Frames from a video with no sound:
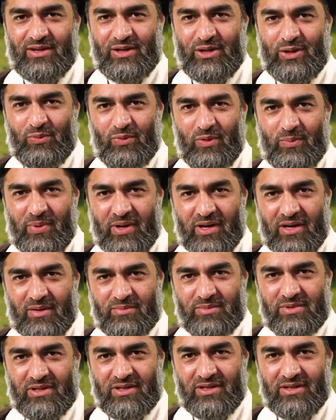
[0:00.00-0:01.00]
you will pick
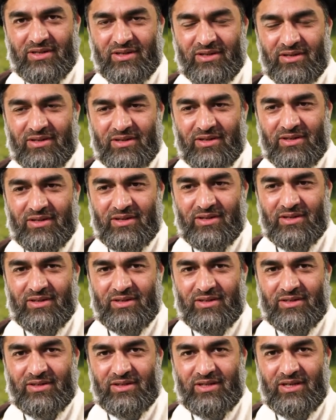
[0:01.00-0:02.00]
up the
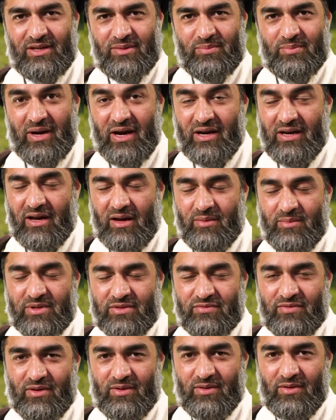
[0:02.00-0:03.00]
bad
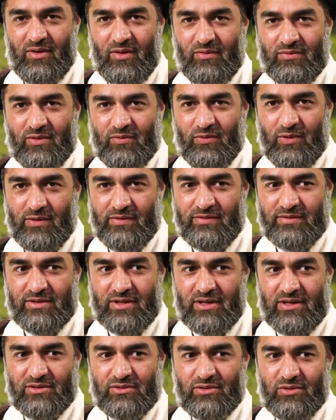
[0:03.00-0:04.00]
habits of the
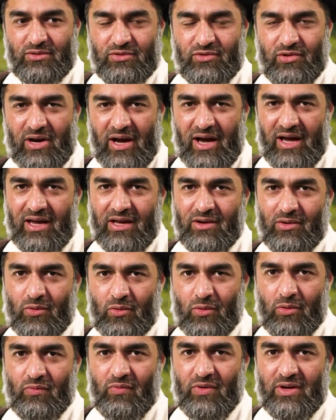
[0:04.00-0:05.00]
wolves. So try and
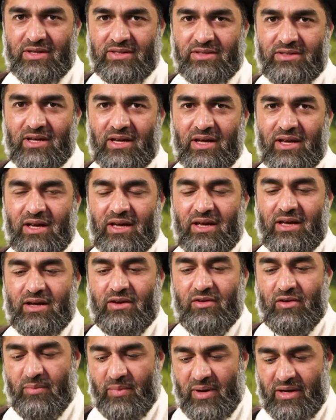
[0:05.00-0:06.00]
always
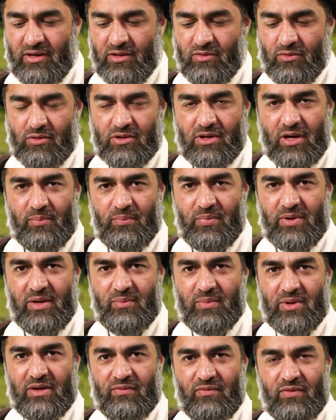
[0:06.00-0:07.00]
remain in good
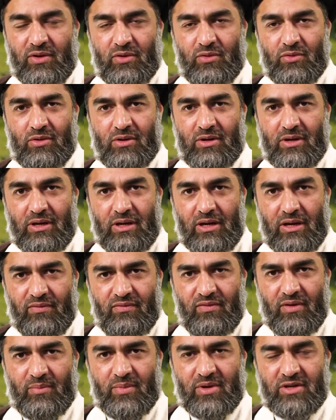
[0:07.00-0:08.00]
company. But if you
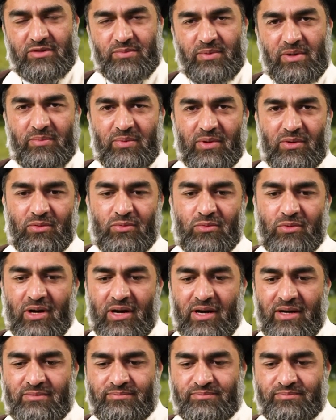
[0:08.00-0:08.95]
live amongst people who